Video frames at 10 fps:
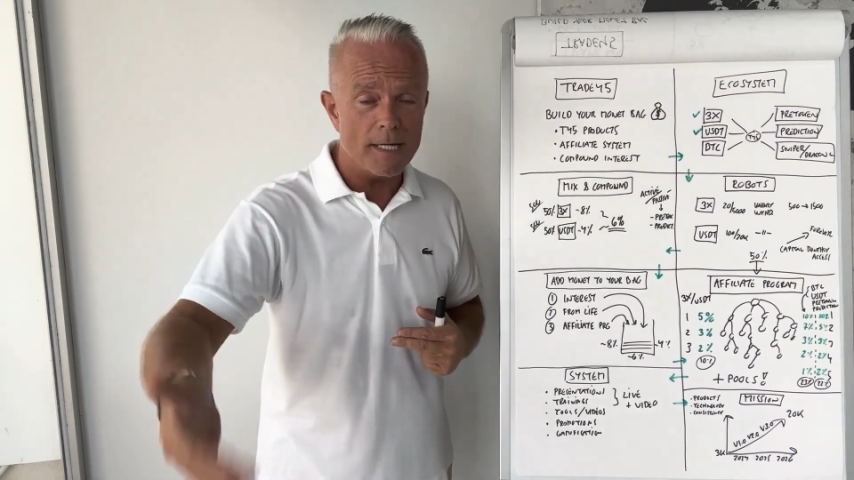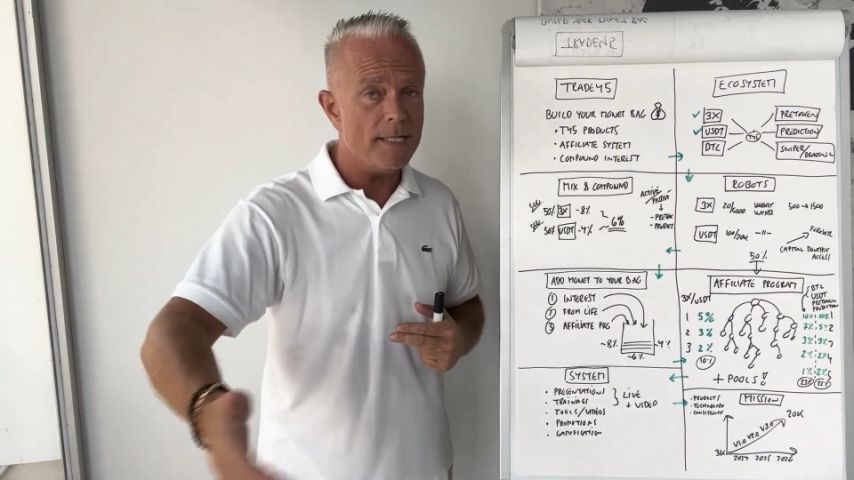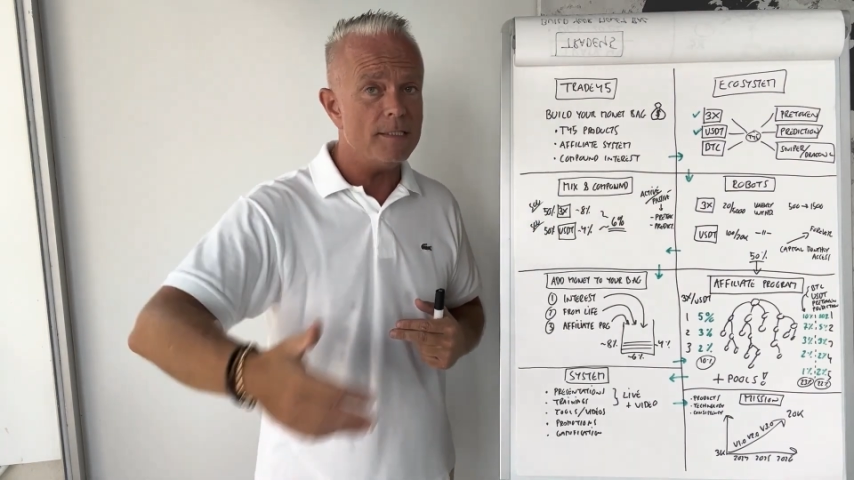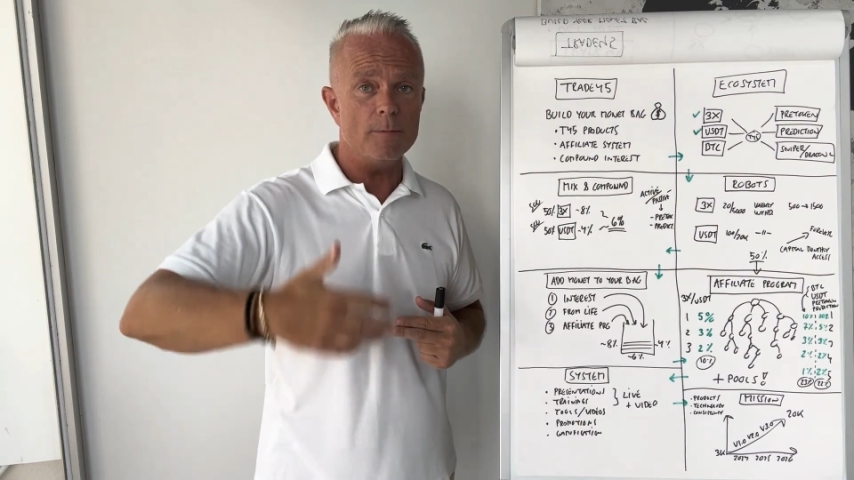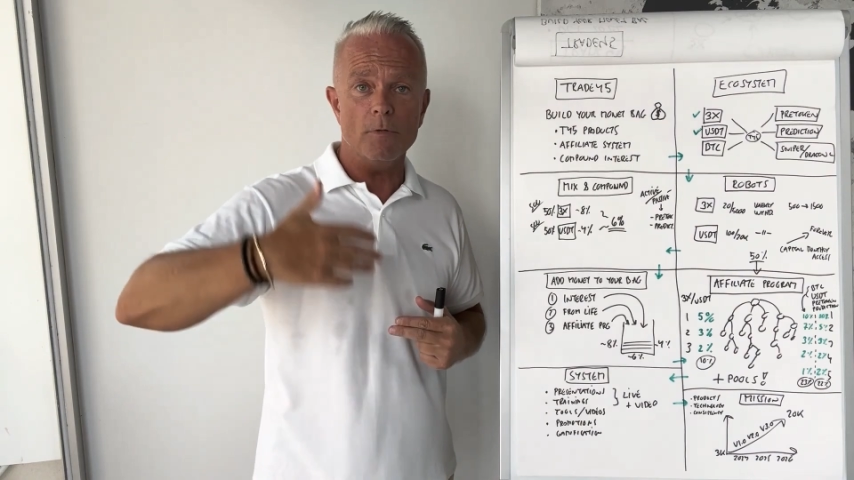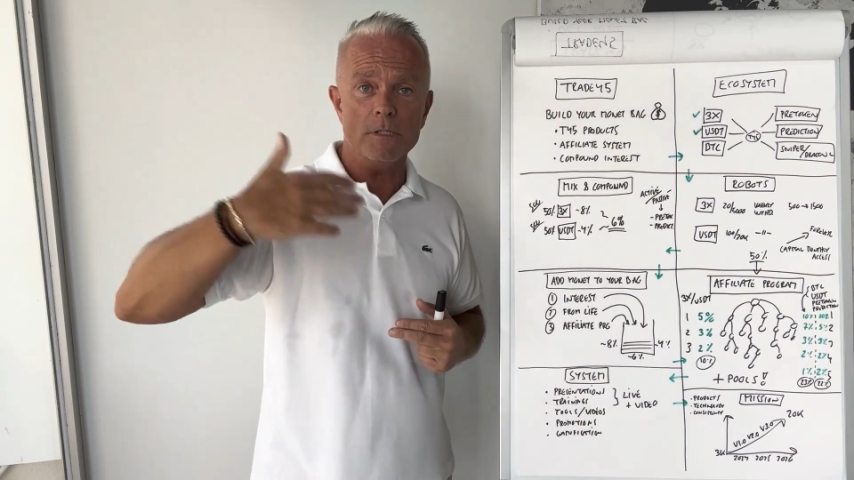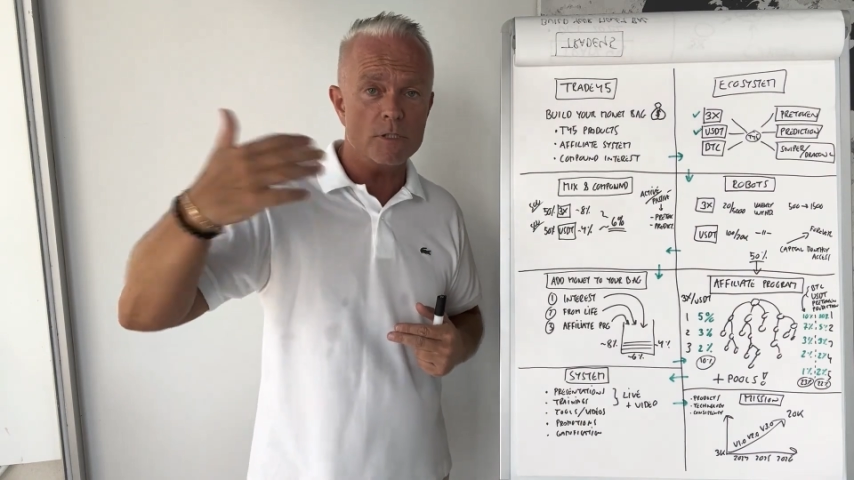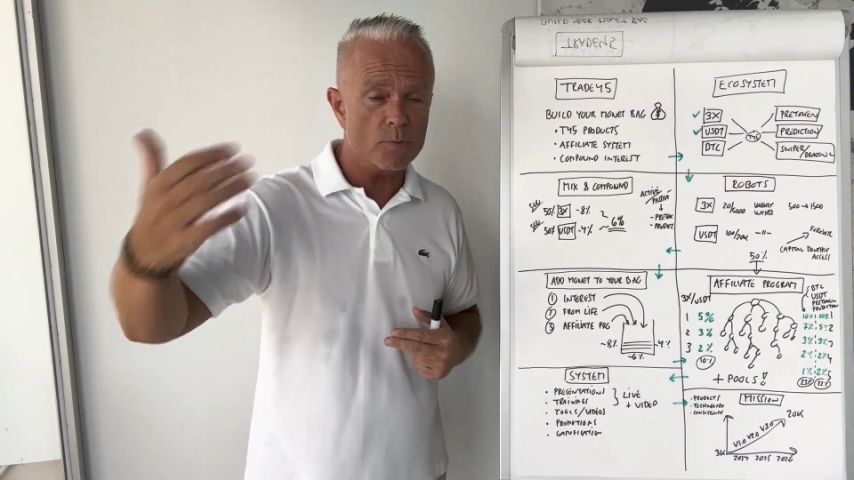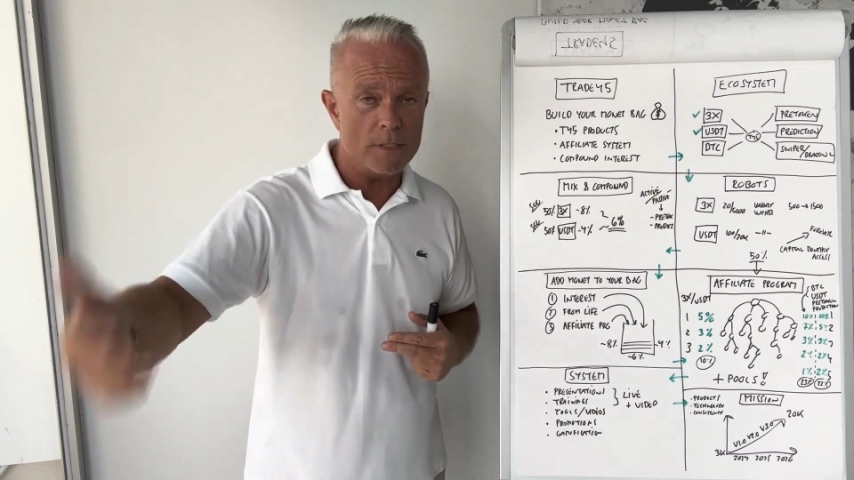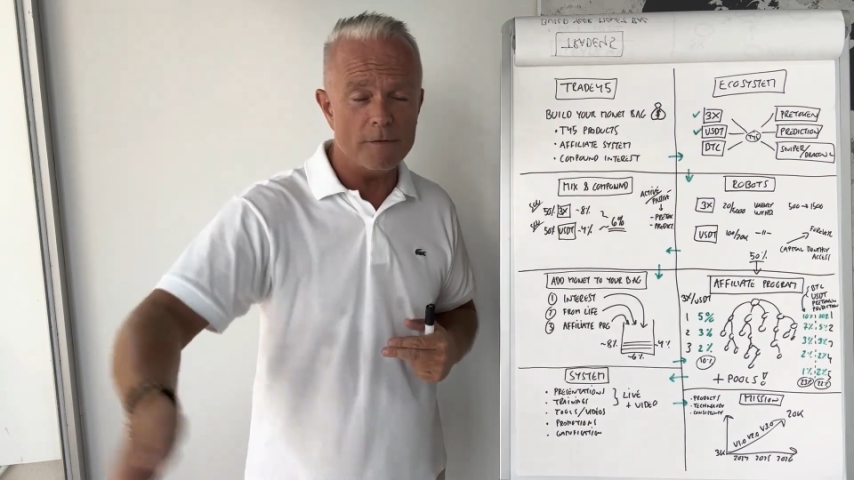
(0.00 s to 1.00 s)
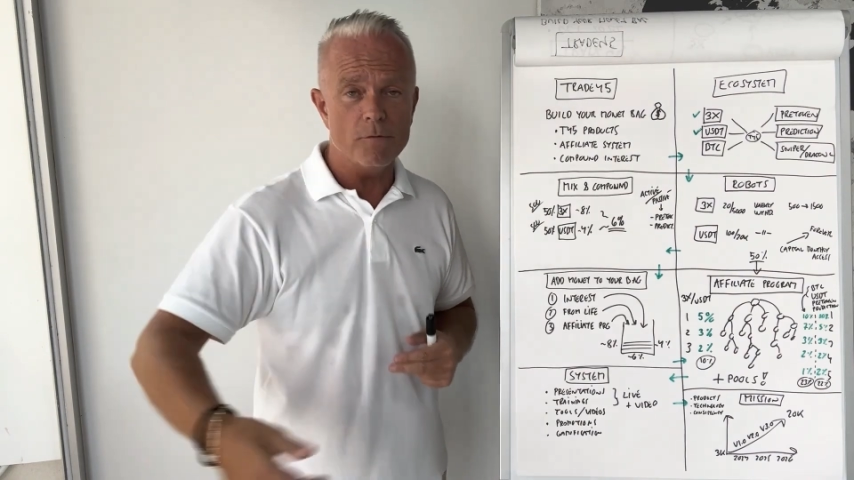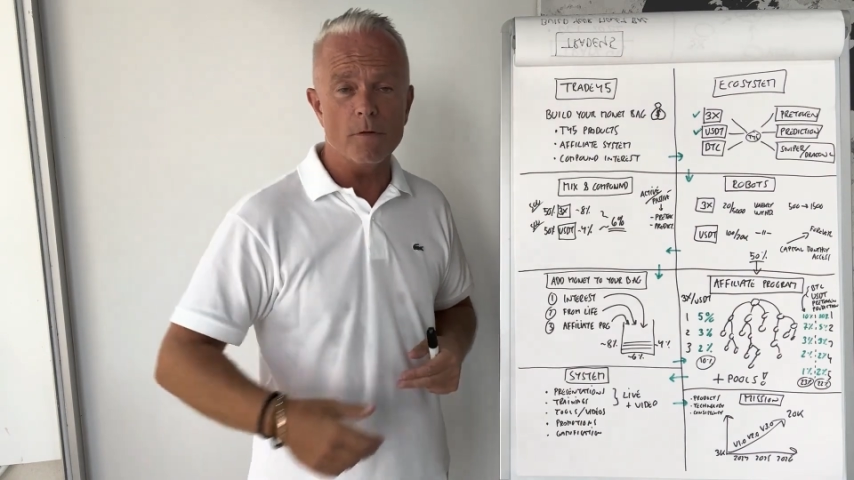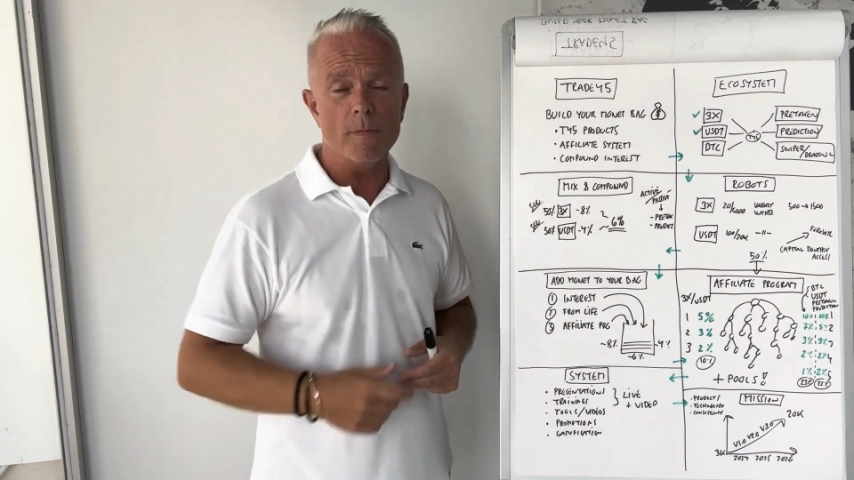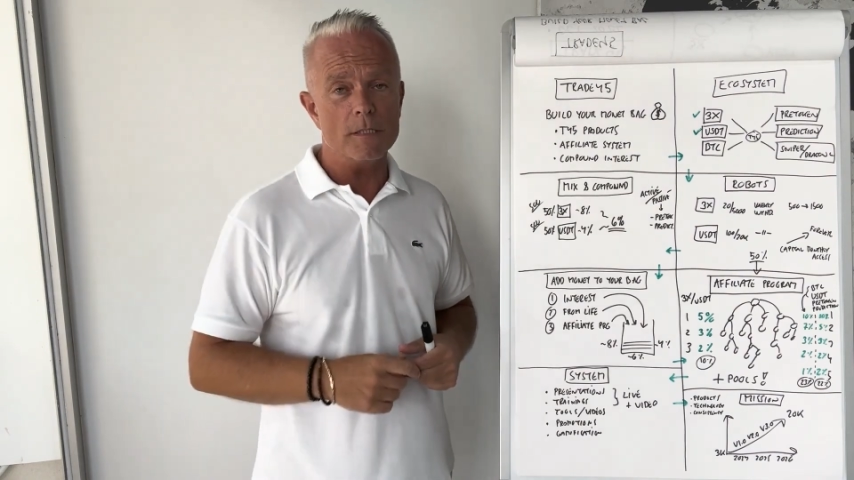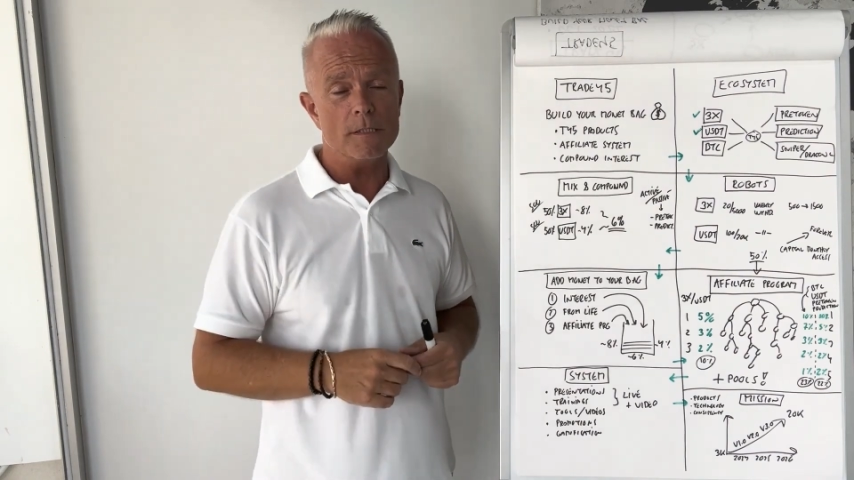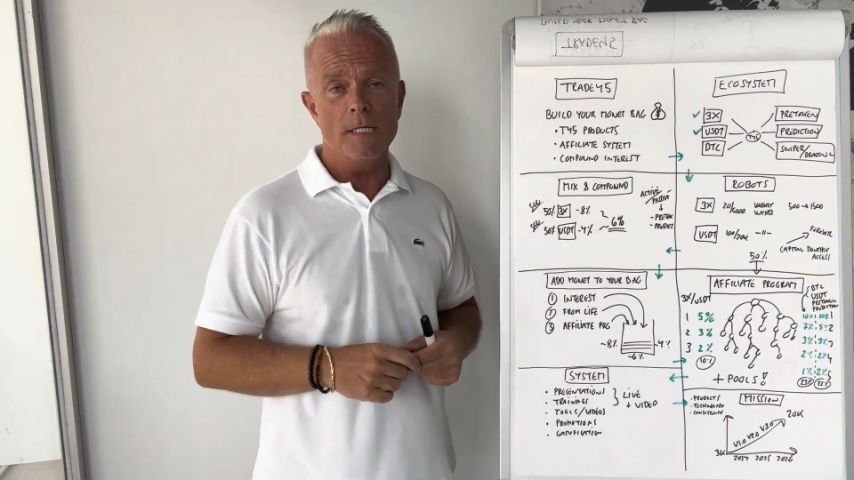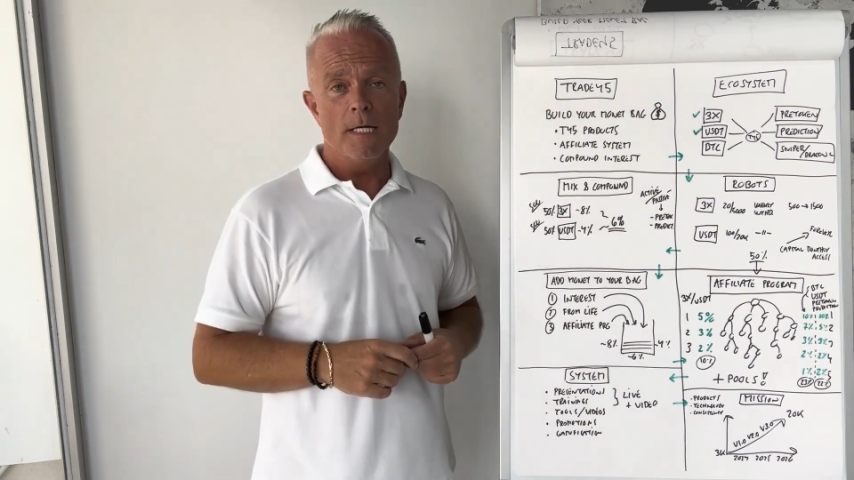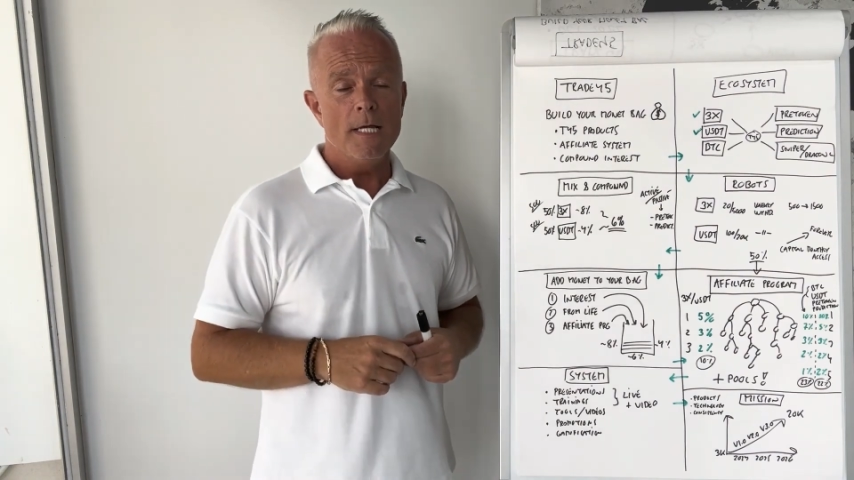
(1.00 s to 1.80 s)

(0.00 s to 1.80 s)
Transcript: 18 months, 24 months,